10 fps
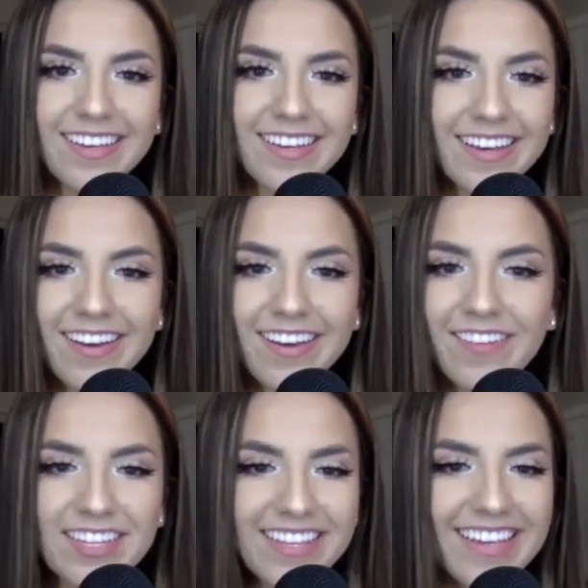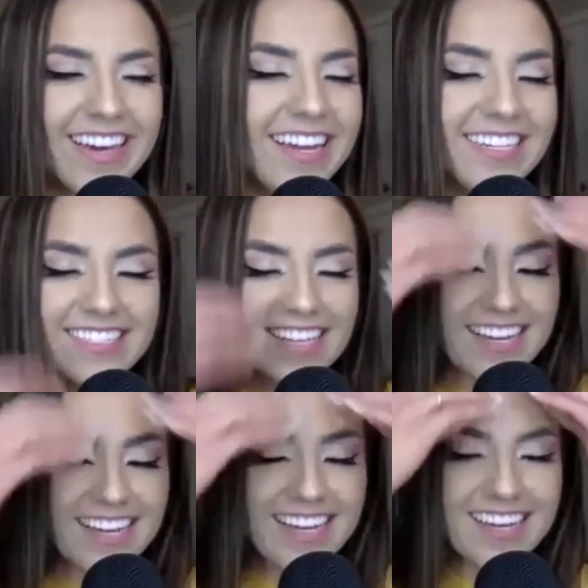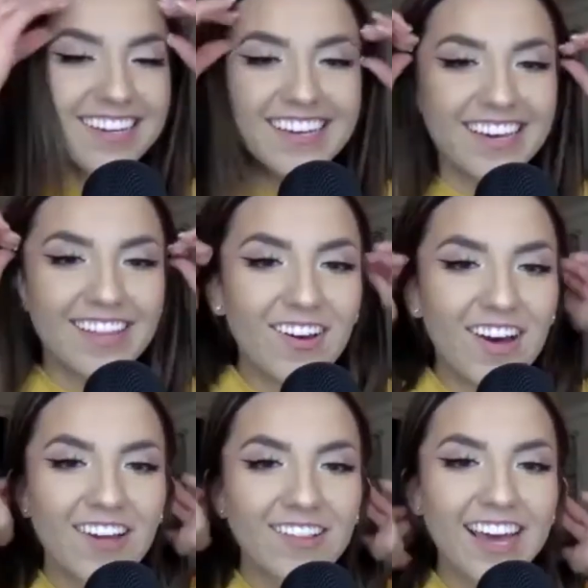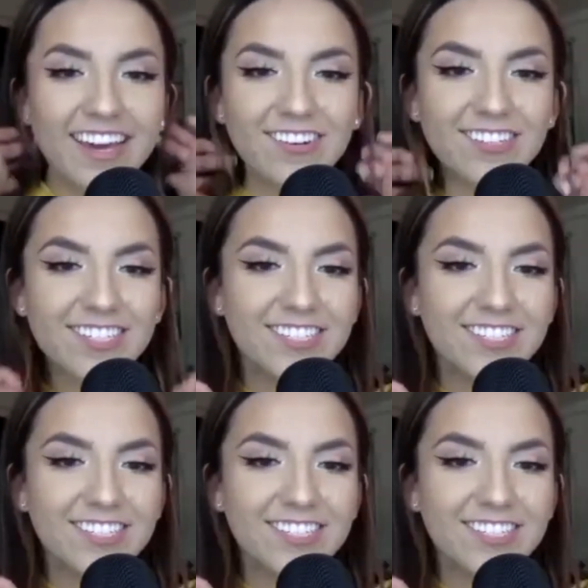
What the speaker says: I mean, like it just all that energy